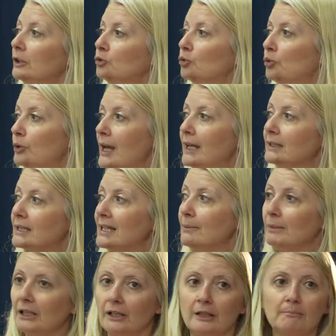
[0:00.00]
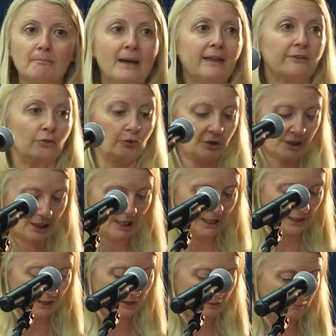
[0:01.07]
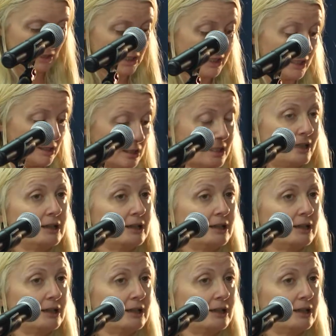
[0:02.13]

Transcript: to create similar methods in machines,